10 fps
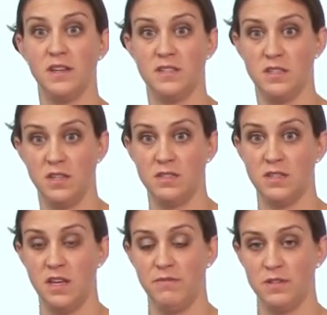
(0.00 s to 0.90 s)
is
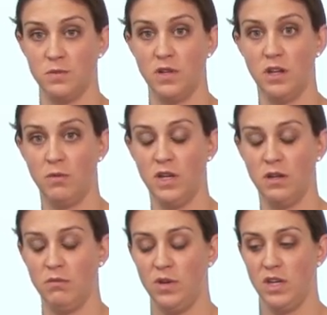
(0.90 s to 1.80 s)
the safest one that
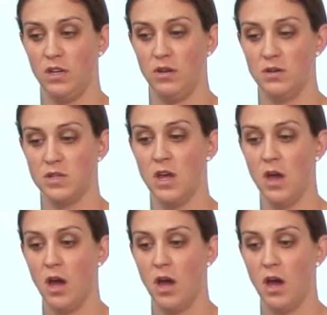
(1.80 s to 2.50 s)
we can use.